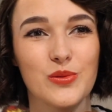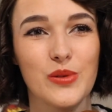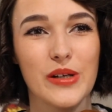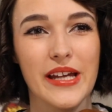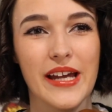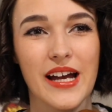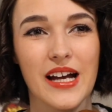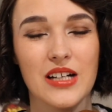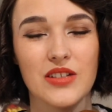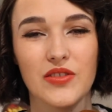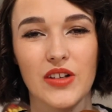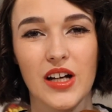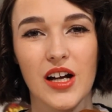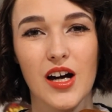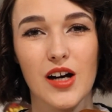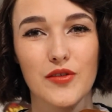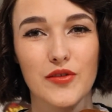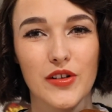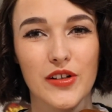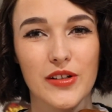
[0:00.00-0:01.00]
we have a
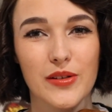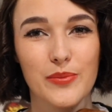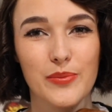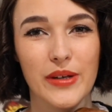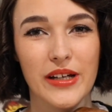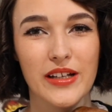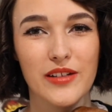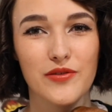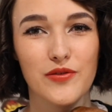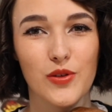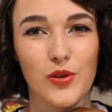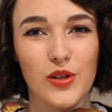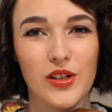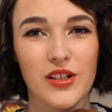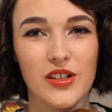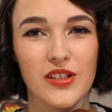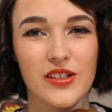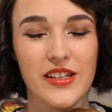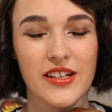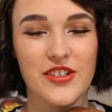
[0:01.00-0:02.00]
covered bed for
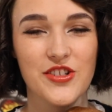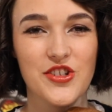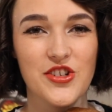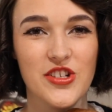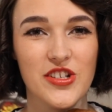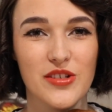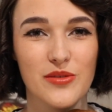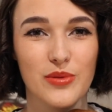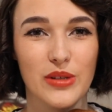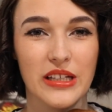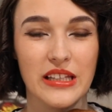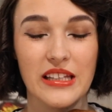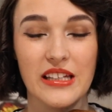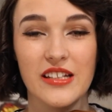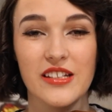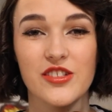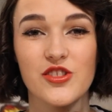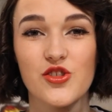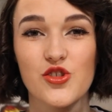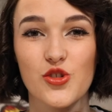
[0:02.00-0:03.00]
her that she
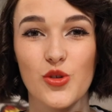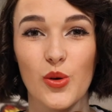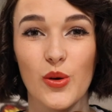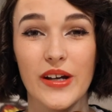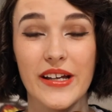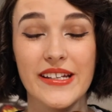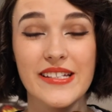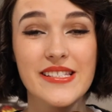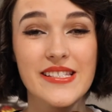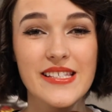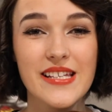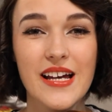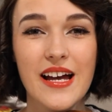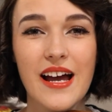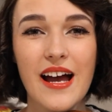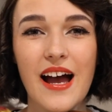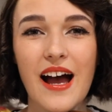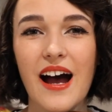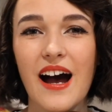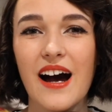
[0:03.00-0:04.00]
really enjoys.
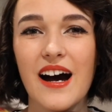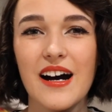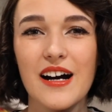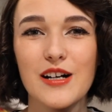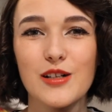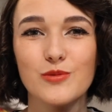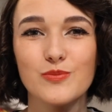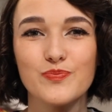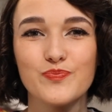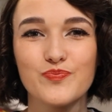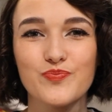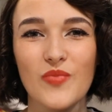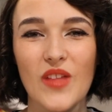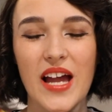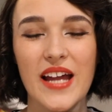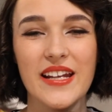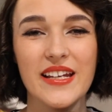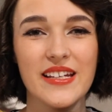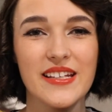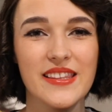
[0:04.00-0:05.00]
And
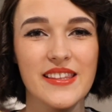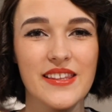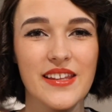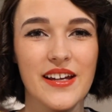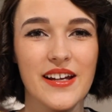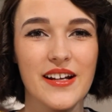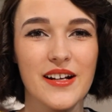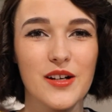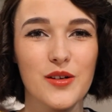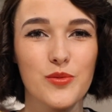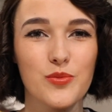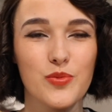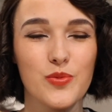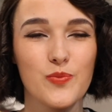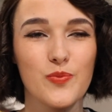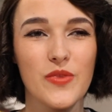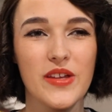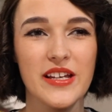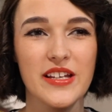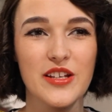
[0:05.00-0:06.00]
in there,
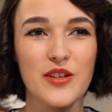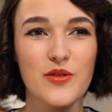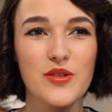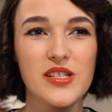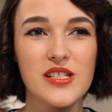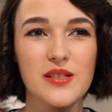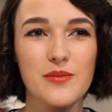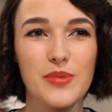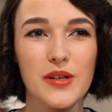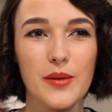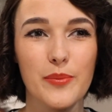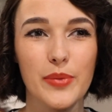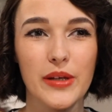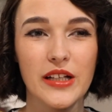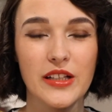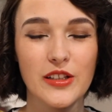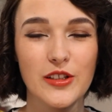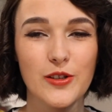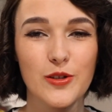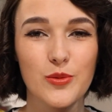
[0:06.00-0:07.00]
it used to be a
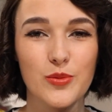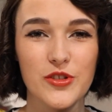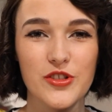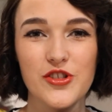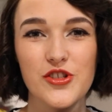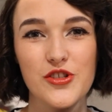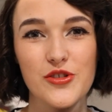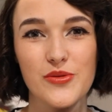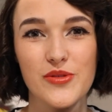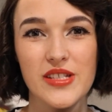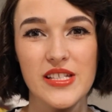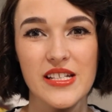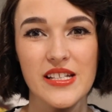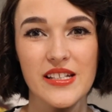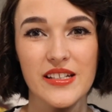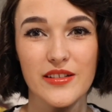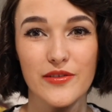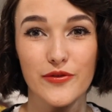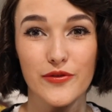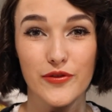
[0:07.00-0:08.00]
pillow, which you
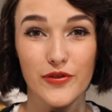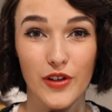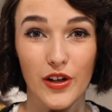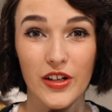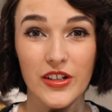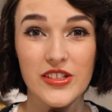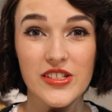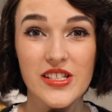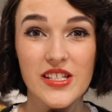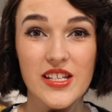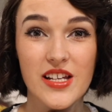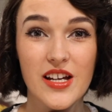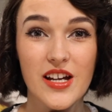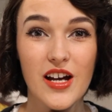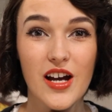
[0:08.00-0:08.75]
see in front